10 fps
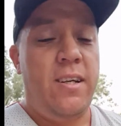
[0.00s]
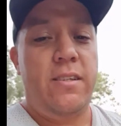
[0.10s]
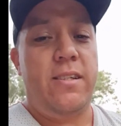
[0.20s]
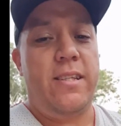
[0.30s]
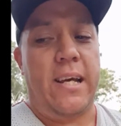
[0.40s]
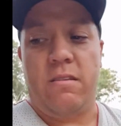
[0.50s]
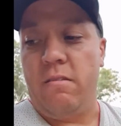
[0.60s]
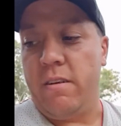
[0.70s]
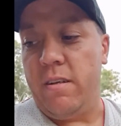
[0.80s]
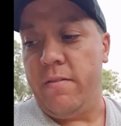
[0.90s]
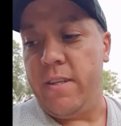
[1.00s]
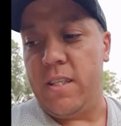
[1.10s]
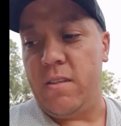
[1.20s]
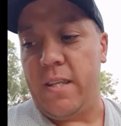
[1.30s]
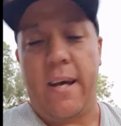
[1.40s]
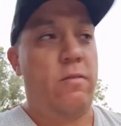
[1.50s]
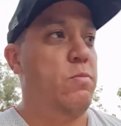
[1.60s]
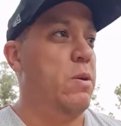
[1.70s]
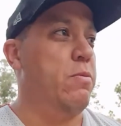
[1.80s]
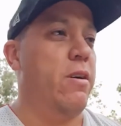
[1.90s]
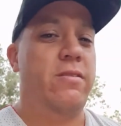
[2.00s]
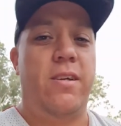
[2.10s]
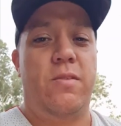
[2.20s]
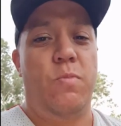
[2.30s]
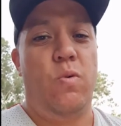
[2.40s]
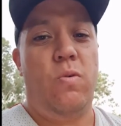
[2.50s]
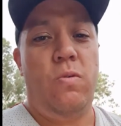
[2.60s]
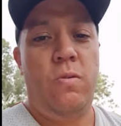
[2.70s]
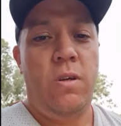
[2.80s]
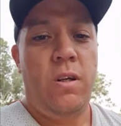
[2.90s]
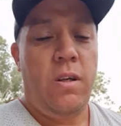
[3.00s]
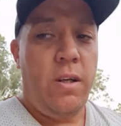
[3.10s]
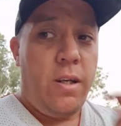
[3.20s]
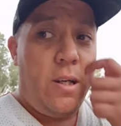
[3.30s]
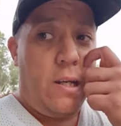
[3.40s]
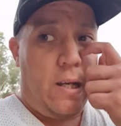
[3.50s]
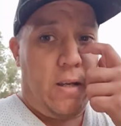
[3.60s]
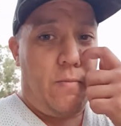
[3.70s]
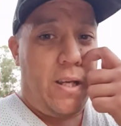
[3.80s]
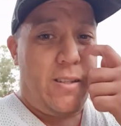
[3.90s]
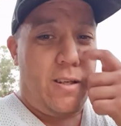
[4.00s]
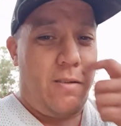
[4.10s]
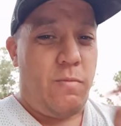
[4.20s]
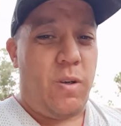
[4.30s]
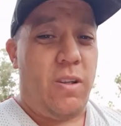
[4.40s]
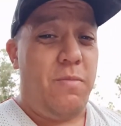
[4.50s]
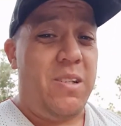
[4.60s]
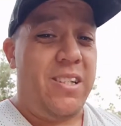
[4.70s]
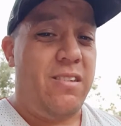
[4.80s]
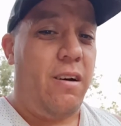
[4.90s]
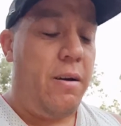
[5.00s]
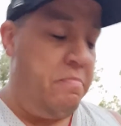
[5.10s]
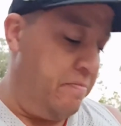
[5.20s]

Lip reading: Just takes longer. This helps me process more as I'm on limited time.